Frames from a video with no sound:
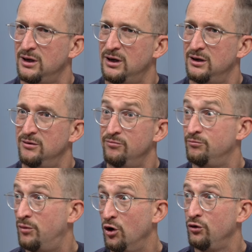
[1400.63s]

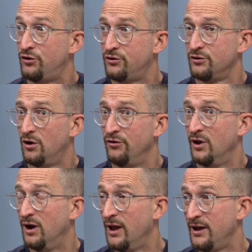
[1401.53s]
both on
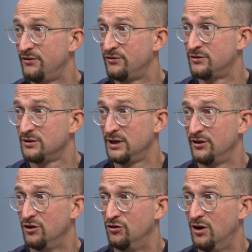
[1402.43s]
the left
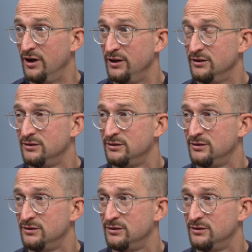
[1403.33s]
and the right.